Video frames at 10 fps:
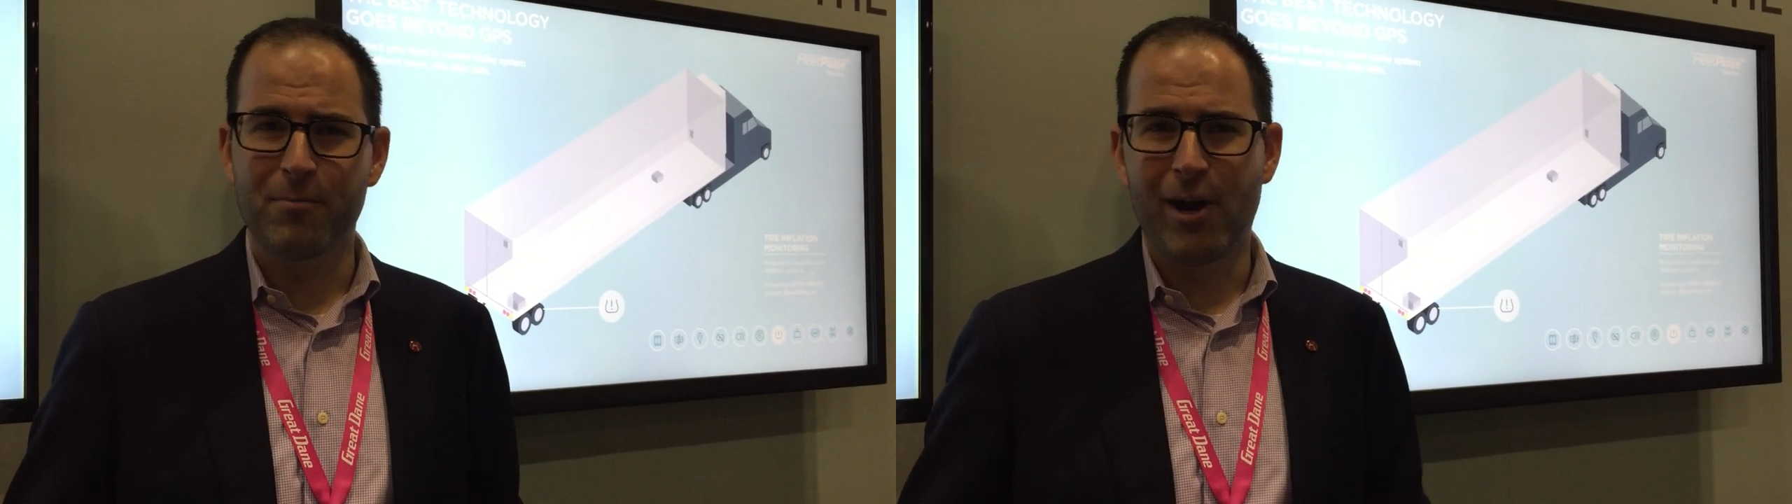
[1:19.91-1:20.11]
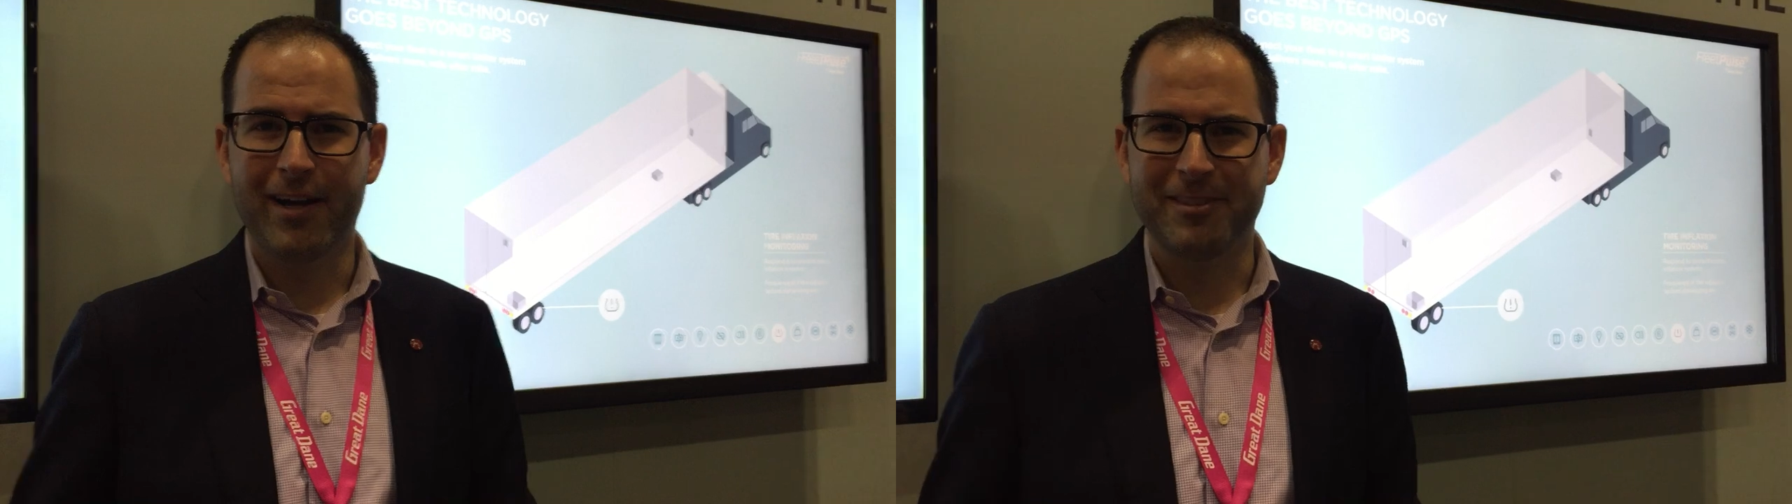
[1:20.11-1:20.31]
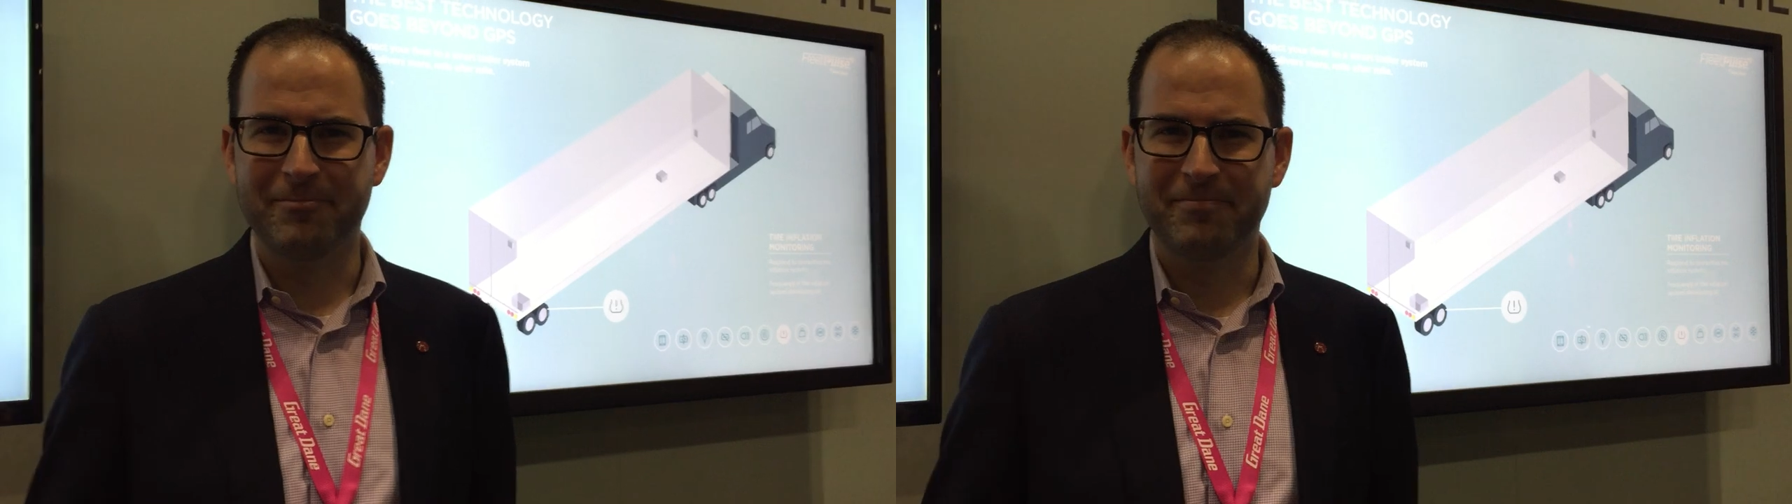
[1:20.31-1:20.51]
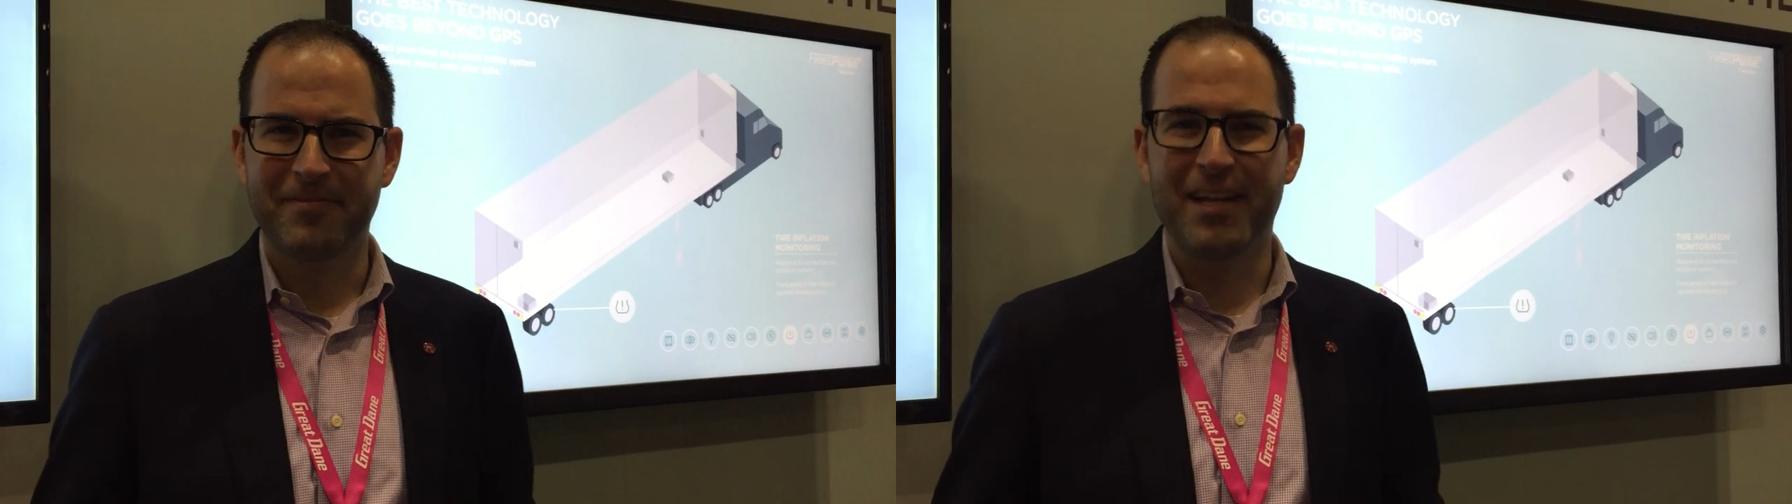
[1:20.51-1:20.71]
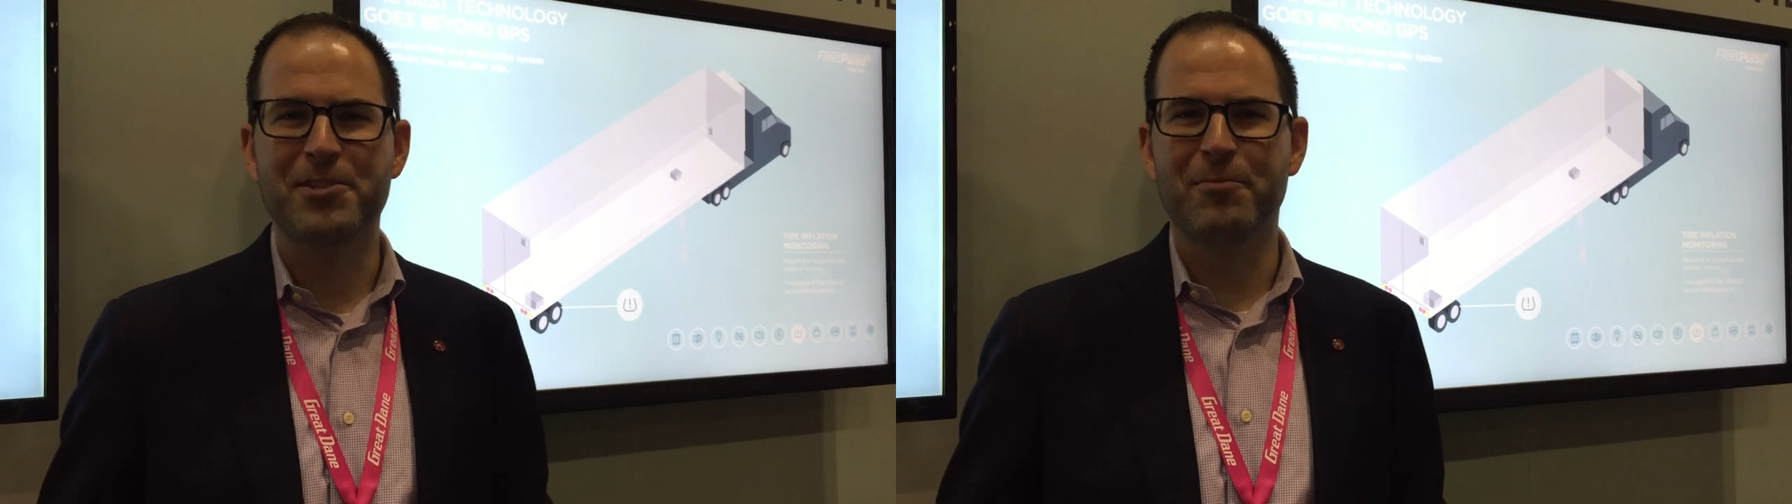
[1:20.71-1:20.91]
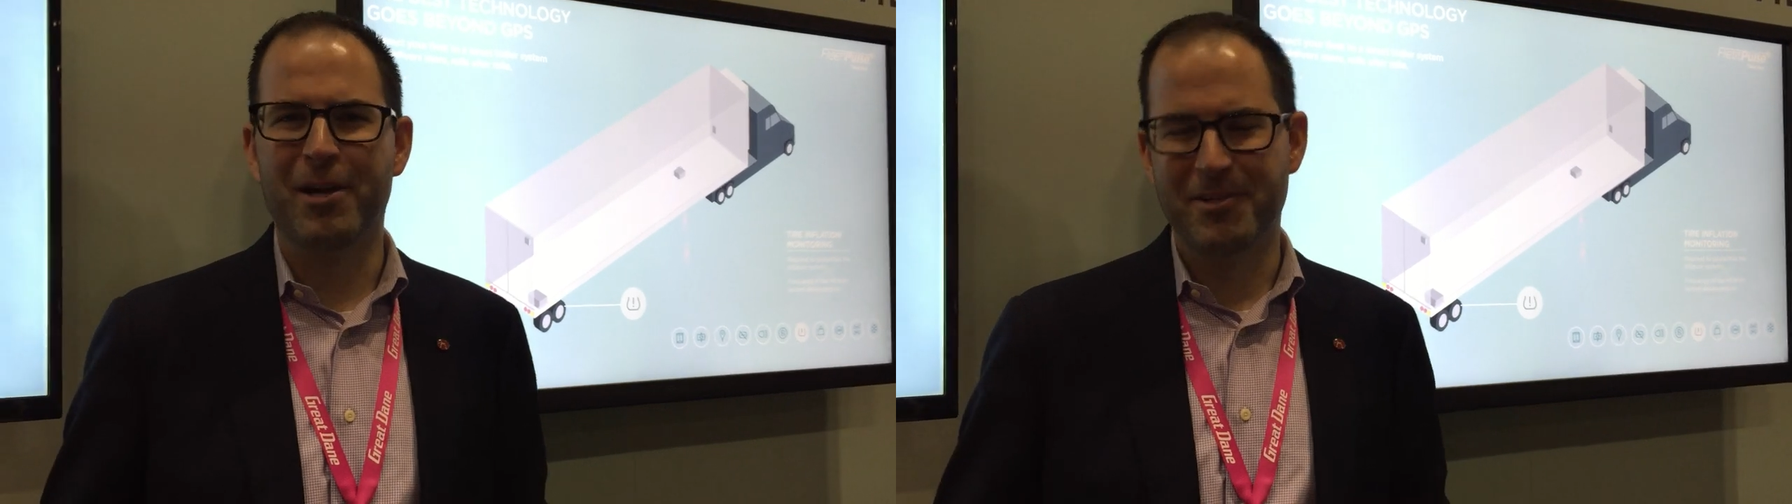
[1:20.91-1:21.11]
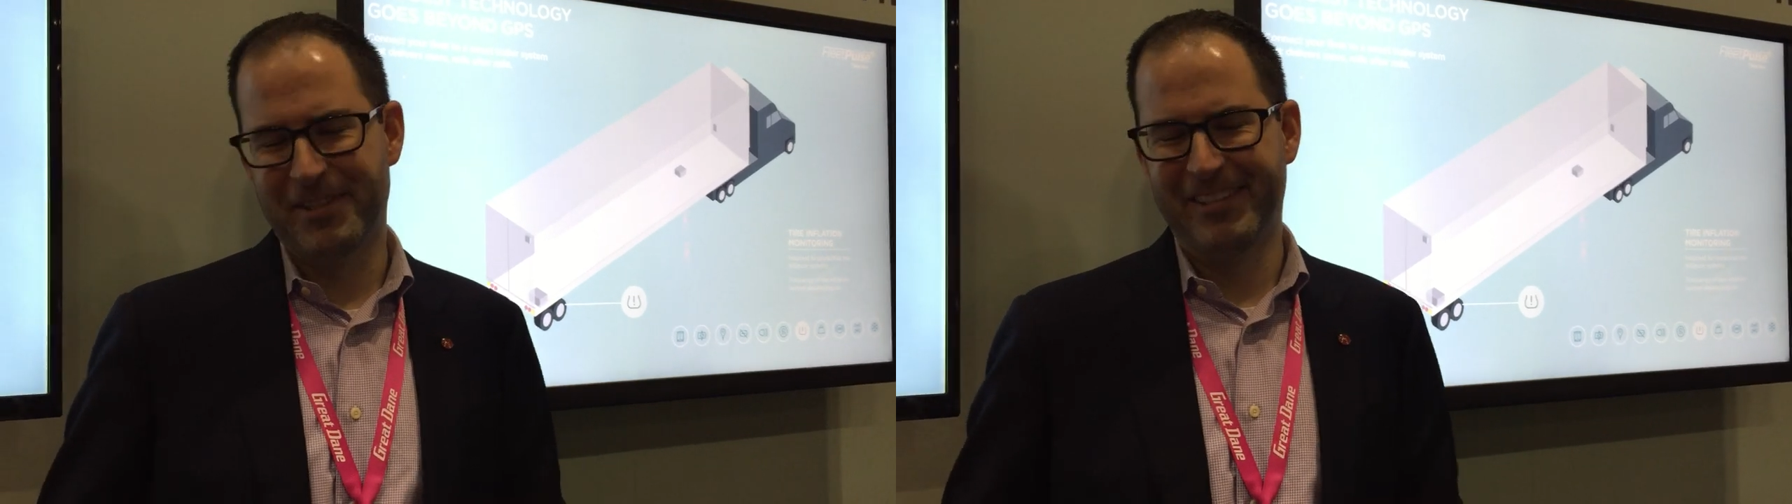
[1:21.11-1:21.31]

product. Thanks so much.